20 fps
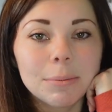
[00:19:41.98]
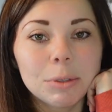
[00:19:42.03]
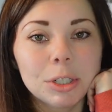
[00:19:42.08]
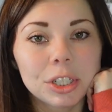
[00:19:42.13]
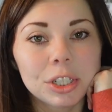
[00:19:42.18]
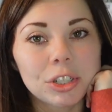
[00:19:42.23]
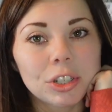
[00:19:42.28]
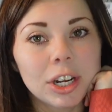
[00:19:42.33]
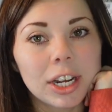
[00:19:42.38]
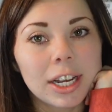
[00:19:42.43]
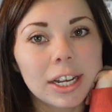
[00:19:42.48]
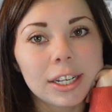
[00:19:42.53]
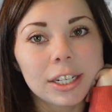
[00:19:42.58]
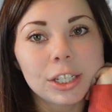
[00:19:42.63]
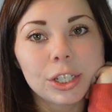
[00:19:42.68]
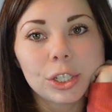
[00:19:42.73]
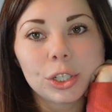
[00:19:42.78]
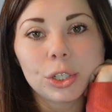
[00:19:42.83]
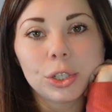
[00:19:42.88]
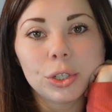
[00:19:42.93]
I'm just trying
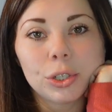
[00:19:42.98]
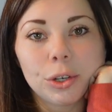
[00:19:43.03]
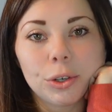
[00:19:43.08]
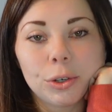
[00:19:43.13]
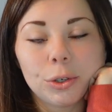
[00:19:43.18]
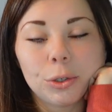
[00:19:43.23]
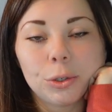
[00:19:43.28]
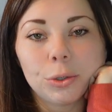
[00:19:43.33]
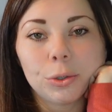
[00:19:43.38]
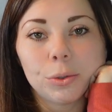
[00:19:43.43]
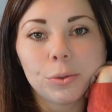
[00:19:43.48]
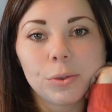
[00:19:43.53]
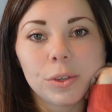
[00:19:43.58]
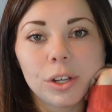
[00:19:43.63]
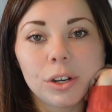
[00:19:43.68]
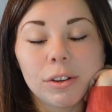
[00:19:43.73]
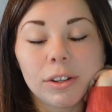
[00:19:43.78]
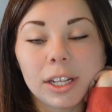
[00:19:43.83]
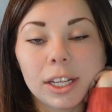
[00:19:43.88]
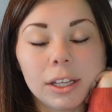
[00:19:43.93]
to, you
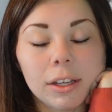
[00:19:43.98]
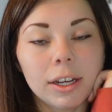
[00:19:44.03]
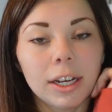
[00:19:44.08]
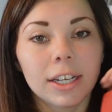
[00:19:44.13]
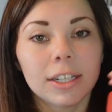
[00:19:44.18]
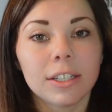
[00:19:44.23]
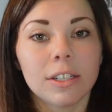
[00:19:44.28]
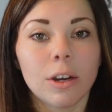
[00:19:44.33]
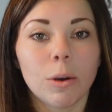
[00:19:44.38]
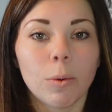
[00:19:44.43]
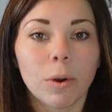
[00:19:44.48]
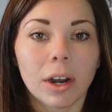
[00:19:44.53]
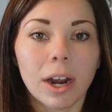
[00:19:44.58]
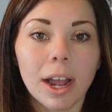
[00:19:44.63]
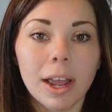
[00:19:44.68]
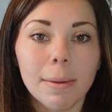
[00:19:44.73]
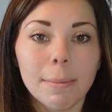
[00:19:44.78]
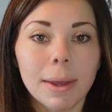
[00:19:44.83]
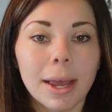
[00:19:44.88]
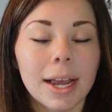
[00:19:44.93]
know, let you guys know where
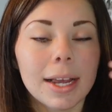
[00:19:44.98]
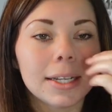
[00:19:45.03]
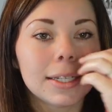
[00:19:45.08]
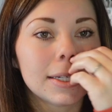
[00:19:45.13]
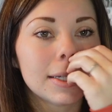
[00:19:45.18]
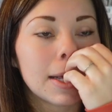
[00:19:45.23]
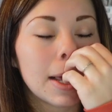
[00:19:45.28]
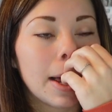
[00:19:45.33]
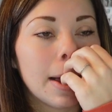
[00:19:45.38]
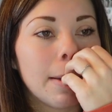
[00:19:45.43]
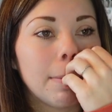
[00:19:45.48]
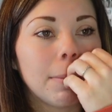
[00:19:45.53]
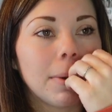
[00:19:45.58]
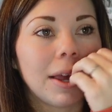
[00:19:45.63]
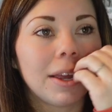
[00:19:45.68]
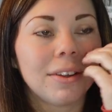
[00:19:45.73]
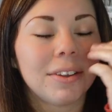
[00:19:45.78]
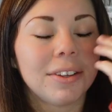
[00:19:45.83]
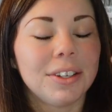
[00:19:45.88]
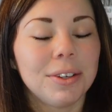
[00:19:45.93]
I'm at. Um,
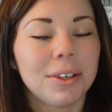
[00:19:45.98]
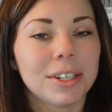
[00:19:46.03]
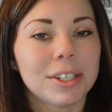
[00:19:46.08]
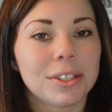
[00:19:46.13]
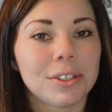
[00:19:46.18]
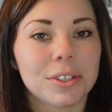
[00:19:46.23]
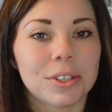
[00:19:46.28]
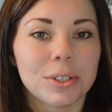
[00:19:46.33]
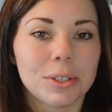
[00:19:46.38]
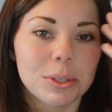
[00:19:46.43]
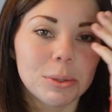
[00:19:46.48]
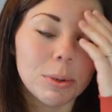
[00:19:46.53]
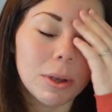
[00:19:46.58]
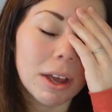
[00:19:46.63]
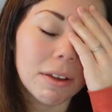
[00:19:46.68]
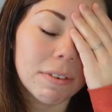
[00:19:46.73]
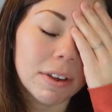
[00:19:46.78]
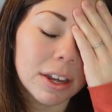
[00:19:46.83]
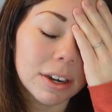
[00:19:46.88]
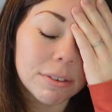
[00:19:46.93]
I, you guys are so sweet.
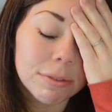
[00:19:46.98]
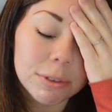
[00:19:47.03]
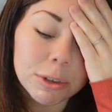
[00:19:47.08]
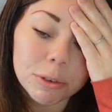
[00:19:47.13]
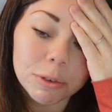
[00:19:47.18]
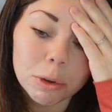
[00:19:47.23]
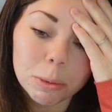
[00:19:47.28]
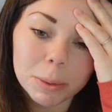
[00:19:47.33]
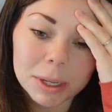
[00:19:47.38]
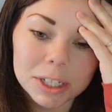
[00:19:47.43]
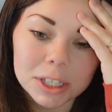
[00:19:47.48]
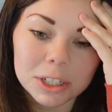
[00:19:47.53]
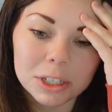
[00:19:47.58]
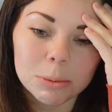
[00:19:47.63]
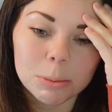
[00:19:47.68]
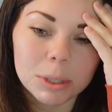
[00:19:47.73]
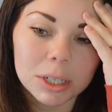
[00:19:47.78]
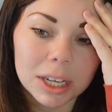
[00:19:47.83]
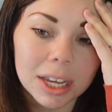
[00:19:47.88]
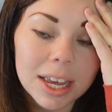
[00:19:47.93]
I've had a few of you message
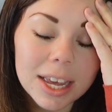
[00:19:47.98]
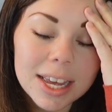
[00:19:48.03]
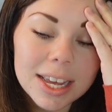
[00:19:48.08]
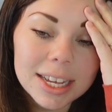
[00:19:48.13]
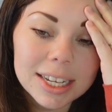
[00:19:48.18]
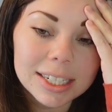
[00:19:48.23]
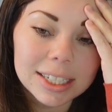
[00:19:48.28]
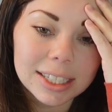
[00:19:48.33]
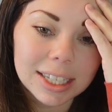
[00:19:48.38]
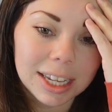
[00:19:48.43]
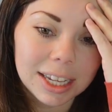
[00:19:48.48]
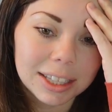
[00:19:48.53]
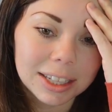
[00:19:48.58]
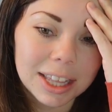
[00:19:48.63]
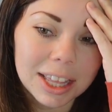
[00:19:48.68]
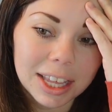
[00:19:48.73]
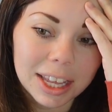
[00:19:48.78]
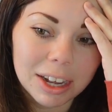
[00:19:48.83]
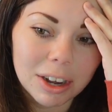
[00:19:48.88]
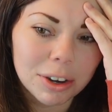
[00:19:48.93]
me saying
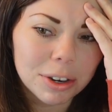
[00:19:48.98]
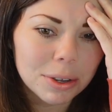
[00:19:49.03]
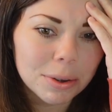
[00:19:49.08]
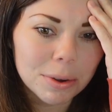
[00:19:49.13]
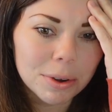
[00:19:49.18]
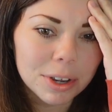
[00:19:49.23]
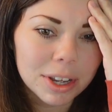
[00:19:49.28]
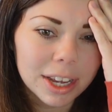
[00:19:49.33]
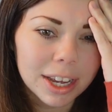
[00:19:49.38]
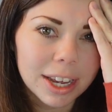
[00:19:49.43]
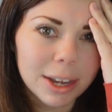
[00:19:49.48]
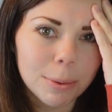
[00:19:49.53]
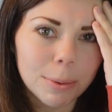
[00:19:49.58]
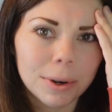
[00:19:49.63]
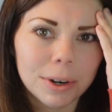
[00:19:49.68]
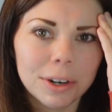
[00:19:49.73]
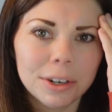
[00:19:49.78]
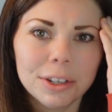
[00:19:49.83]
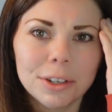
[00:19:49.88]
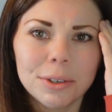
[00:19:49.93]
like, are you okay?
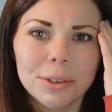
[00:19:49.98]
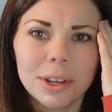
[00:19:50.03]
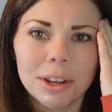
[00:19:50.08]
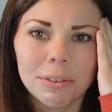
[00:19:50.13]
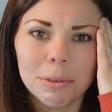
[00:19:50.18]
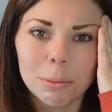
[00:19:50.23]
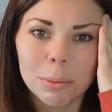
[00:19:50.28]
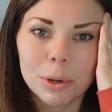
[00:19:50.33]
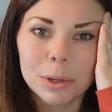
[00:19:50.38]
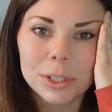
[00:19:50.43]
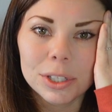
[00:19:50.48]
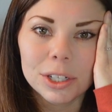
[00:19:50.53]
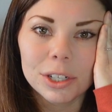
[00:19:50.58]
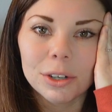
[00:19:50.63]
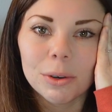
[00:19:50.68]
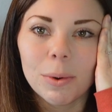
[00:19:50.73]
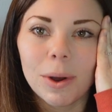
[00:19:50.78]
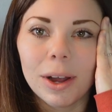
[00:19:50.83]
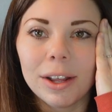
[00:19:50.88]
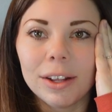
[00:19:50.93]
Where are you? You haven't posted in
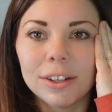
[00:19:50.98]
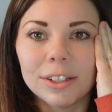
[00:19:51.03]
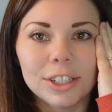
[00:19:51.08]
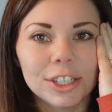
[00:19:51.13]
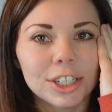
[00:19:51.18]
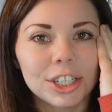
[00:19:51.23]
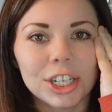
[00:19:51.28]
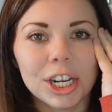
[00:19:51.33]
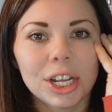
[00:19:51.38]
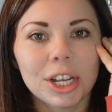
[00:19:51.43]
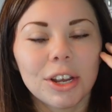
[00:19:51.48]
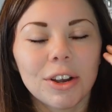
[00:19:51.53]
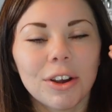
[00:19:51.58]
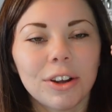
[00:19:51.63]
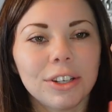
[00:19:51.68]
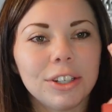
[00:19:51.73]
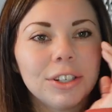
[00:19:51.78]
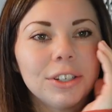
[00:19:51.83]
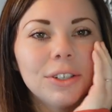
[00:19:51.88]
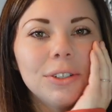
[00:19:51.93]
a while. Just checking
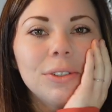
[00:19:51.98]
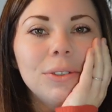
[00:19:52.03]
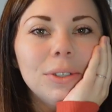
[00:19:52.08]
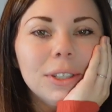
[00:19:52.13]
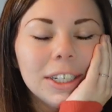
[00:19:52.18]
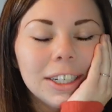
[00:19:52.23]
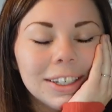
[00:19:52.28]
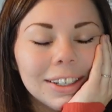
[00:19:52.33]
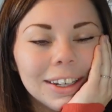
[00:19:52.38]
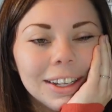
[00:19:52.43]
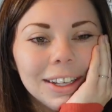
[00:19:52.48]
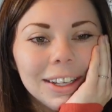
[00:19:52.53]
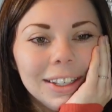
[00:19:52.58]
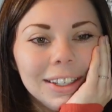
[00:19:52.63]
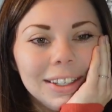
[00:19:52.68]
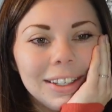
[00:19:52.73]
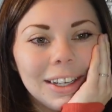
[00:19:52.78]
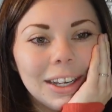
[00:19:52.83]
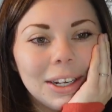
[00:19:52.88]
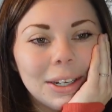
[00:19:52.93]
on you. And
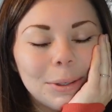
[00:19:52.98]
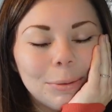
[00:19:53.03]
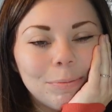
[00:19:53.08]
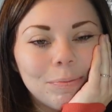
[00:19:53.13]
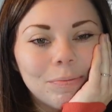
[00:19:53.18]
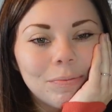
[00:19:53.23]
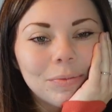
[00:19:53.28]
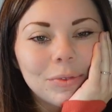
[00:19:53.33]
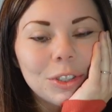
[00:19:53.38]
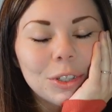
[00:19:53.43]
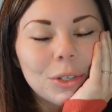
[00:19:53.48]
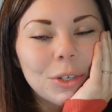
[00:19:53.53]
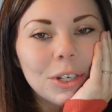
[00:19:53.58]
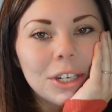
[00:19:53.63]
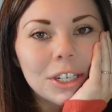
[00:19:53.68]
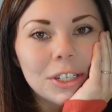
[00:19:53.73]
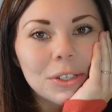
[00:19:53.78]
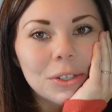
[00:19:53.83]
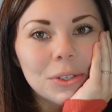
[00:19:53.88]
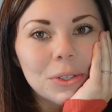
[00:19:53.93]
um, so you
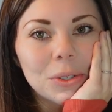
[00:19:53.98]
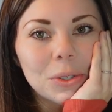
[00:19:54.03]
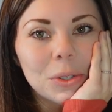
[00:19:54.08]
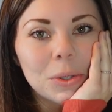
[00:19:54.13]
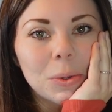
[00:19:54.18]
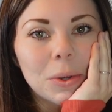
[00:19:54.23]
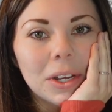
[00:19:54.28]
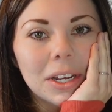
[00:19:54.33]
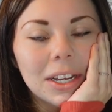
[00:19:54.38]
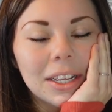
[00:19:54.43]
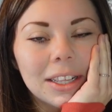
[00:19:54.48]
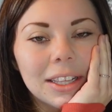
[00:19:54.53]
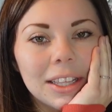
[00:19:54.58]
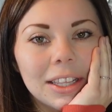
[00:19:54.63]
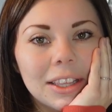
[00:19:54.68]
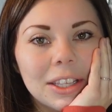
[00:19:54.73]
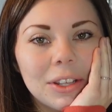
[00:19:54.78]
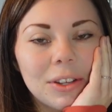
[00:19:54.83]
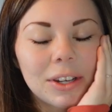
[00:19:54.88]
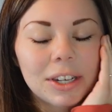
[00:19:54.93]
guys are so sweet. I
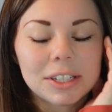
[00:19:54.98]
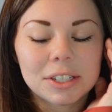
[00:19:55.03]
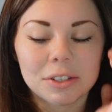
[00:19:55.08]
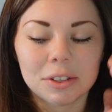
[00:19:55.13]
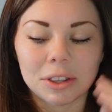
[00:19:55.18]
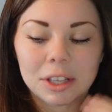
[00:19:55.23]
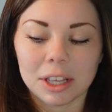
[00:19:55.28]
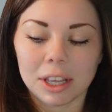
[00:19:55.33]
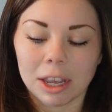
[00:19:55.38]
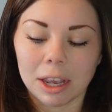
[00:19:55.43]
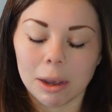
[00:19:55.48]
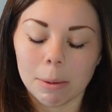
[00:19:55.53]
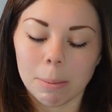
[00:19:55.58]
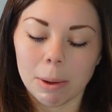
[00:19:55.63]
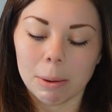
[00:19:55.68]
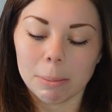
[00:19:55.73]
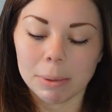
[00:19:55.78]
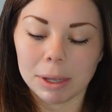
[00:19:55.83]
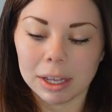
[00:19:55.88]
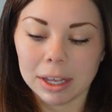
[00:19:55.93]
like that you guys are thinking
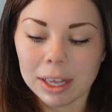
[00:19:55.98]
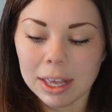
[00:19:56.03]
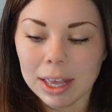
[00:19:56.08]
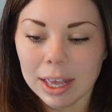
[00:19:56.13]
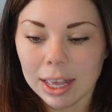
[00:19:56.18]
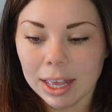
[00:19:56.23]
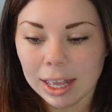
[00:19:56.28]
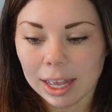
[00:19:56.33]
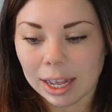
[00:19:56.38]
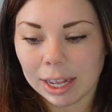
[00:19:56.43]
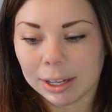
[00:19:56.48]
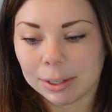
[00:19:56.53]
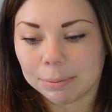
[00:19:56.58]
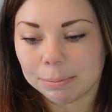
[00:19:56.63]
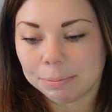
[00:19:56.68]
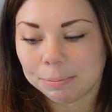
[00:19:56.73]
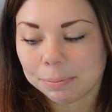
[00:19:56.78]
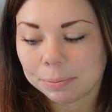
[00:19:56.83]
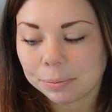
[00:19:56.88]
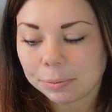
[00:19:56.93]
about me.
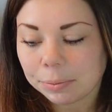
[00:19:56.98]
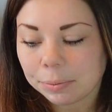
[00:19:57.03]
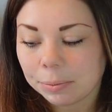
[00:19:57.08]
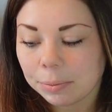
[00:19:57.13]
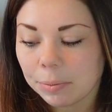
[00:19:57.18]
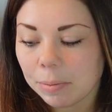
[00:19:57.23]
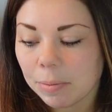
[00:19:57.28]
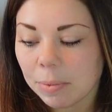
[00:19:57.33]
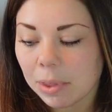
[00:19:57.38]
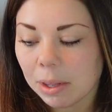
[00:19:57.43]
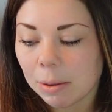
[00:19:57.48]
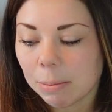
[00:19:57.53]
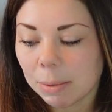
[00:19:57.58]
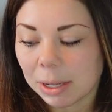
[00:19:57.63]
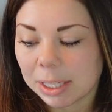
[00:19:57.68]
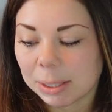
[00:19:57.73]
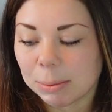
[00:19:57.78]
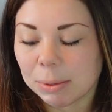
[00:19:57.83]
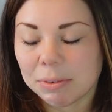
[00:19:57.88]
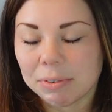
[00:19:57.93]
Um,
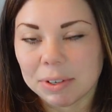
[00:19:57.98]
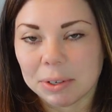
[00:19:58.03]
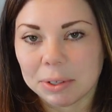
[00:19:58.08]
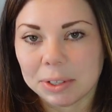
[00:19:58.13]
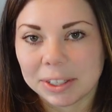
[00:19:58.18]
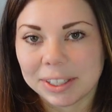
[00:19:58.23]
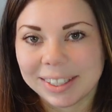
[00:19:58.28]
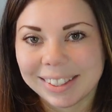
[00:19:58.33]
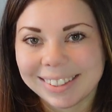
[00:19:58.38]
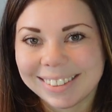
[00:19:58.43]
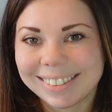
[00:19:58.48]
makes me feel good.